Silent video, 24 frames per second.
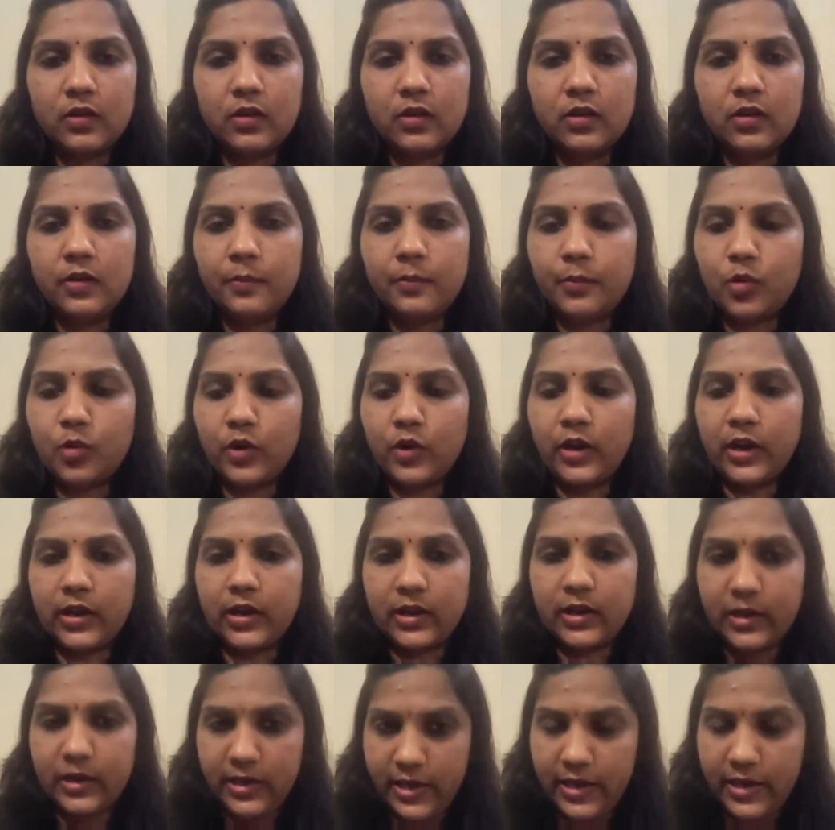product
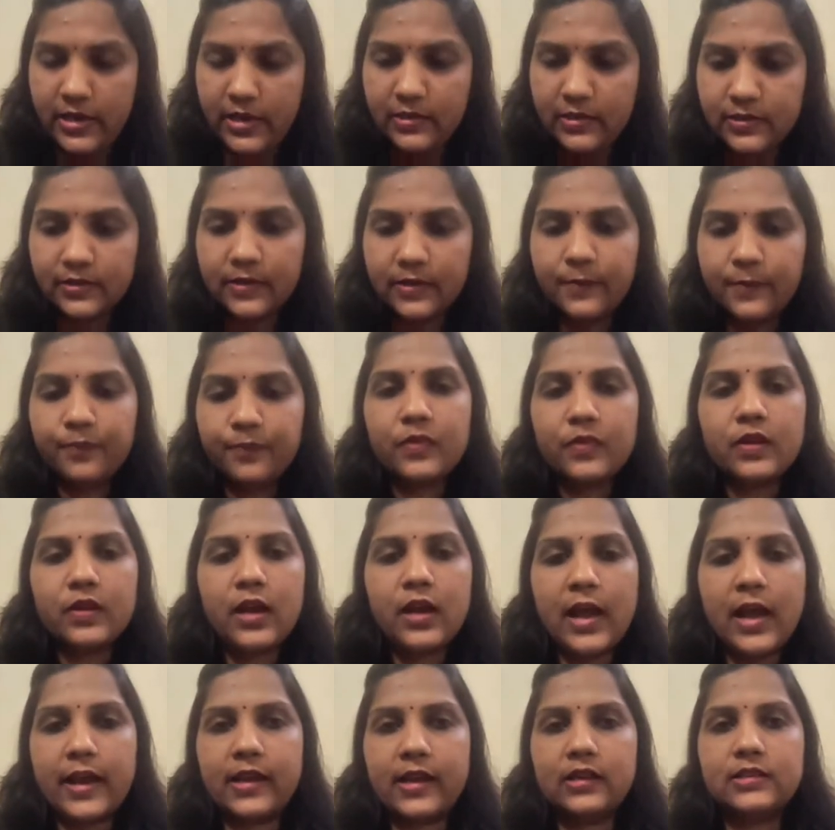keys, I
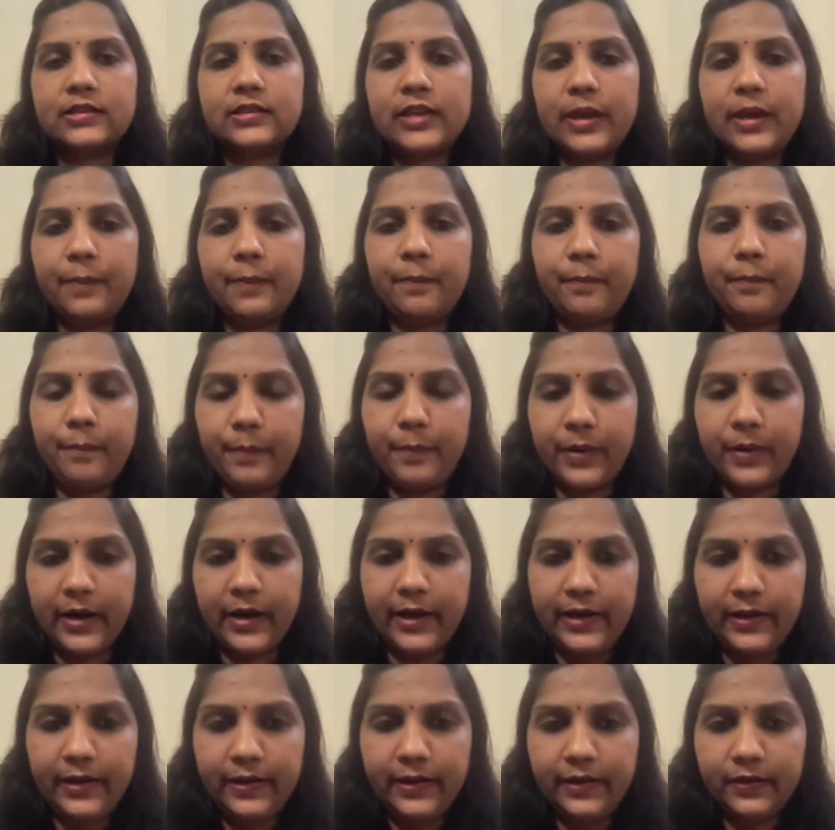can say print